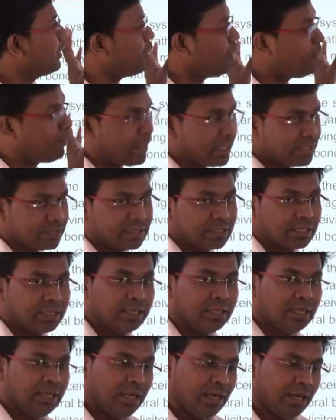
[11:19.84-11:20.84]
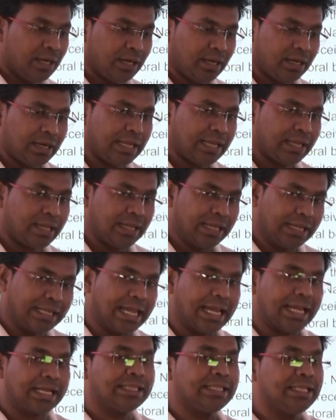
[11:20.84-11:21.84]
you know, must
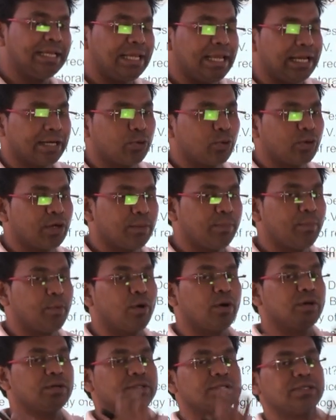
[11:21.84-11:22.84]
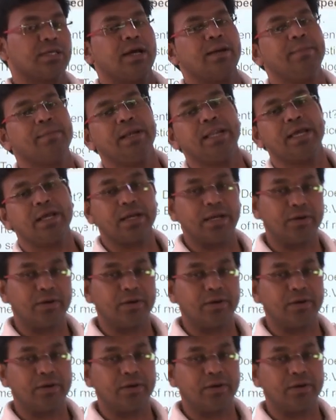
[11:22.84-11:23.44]
get the electoral bonds, I mean, like,